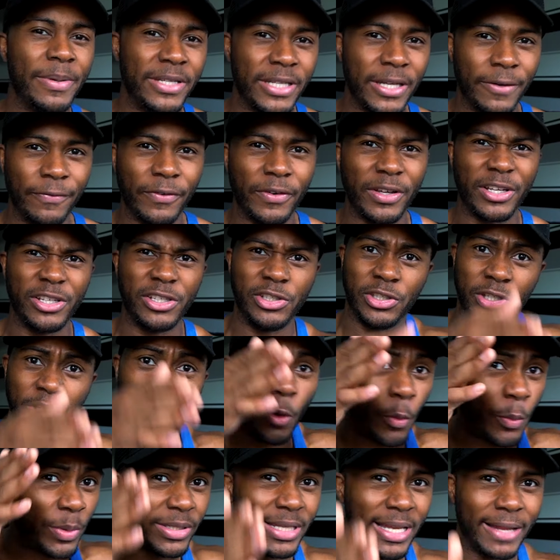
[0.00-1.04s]
different because you're
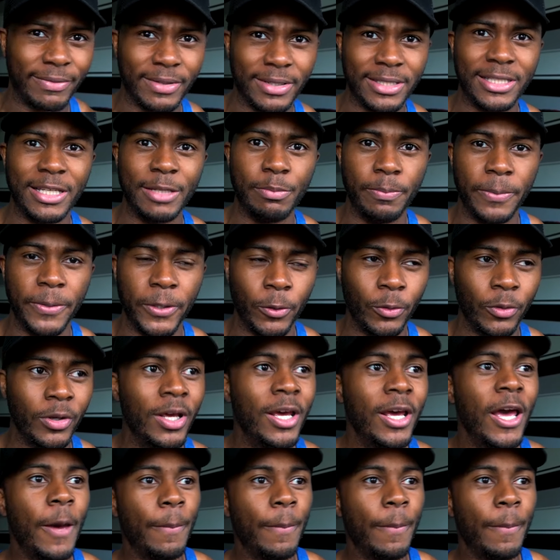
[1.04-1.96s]
always going to have to slim build.